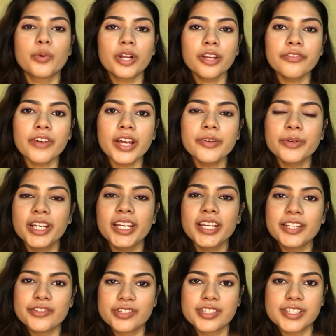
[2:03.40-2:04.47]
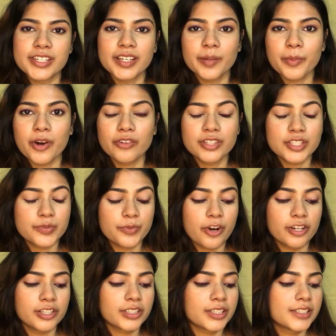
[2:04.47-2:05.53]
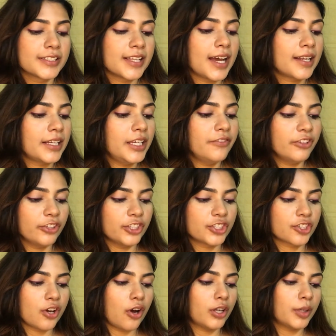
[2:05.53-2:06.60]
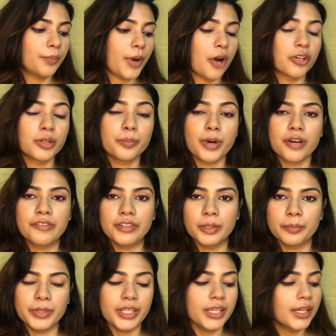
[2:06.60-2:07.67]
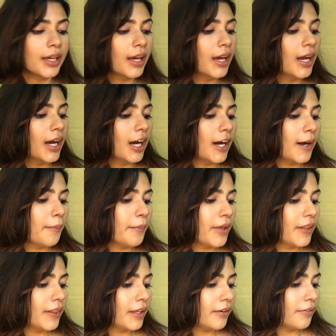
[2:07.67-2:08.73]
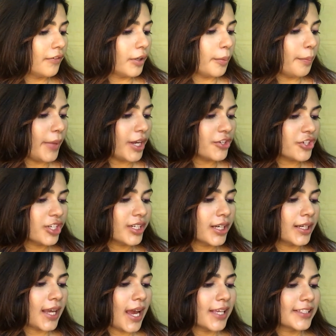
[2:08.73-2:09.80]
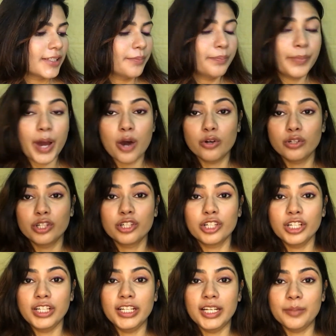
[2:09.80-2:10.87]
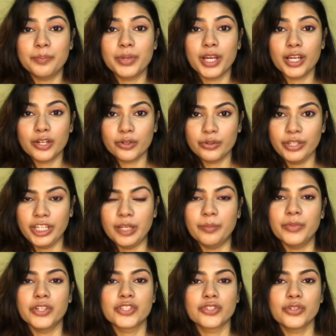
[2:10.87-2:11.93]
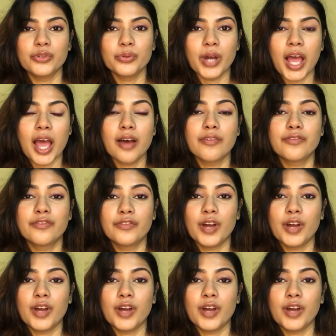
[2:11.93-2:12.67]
what I find really interesting about this product is that even though it's called a Powder Puff Lippie, they've mentioned it as a powder lip cream. So you have